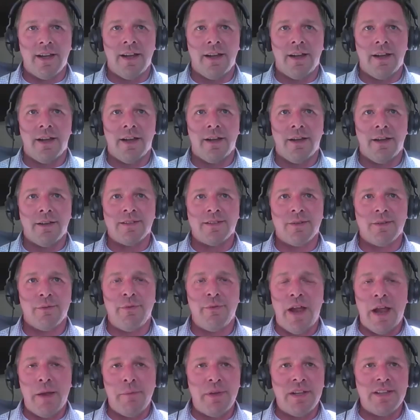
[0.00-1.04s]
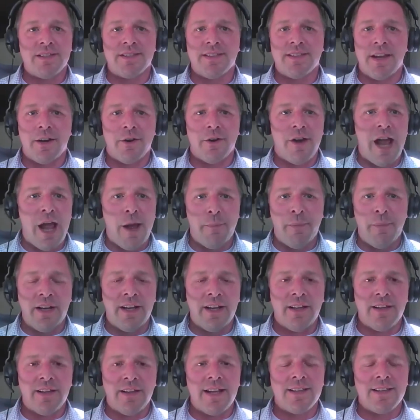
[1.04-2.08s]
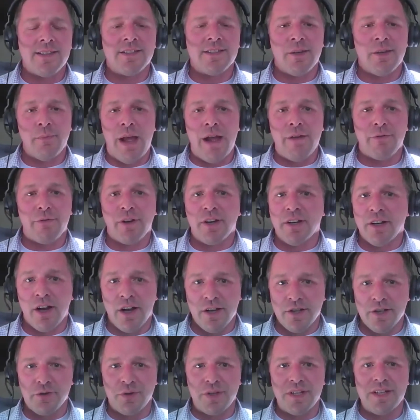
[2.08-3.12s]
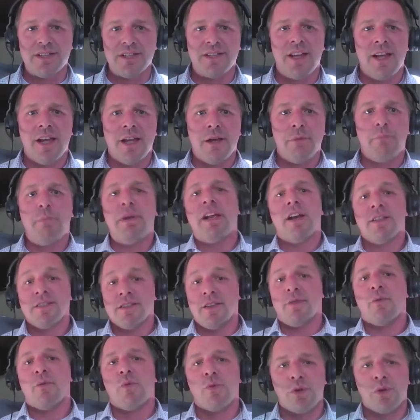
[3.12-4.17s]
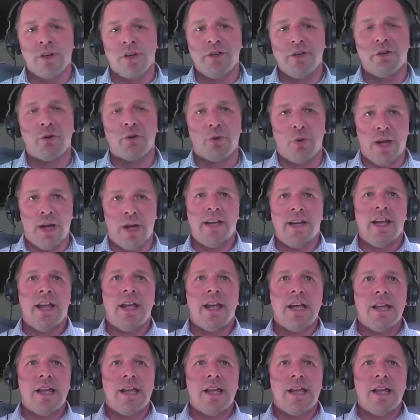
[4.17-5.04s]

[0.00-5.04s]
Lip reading: some famines that are happening in some African countries because of the war in Ukraine,